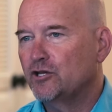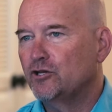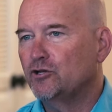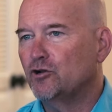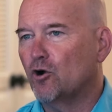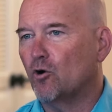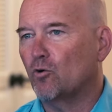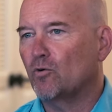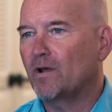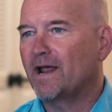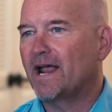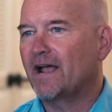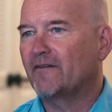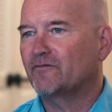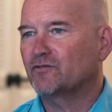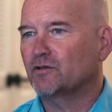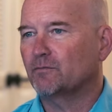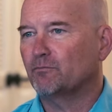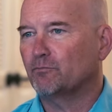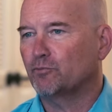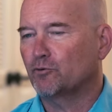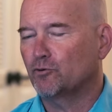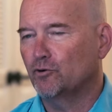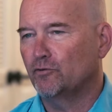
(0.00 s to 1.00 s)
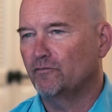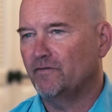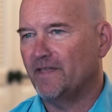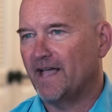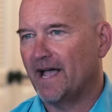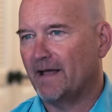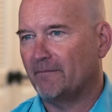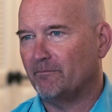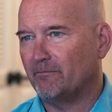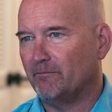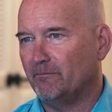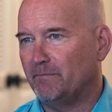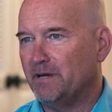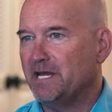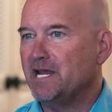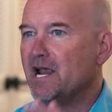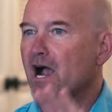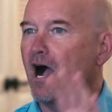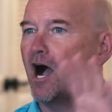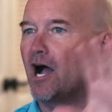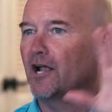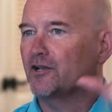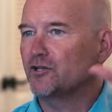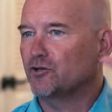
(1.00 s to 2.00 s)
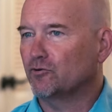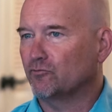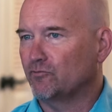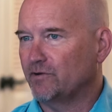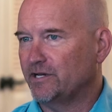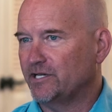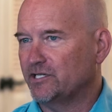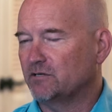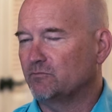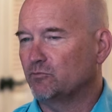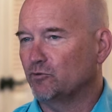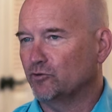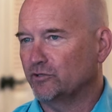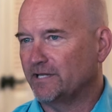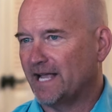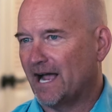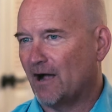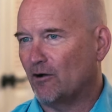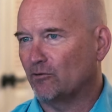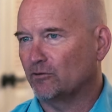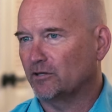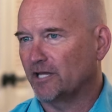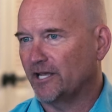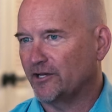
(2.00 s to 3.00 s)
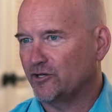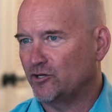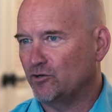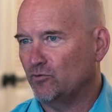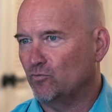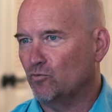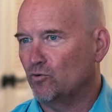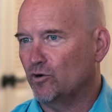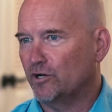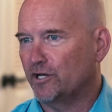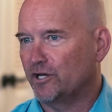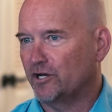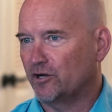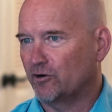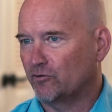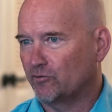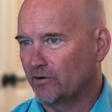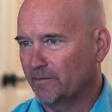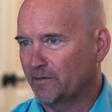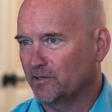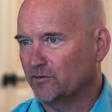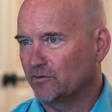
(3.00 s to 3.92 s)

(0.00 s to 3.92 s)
don't have to prove that beyond a reasonable doubt like you would in a criminal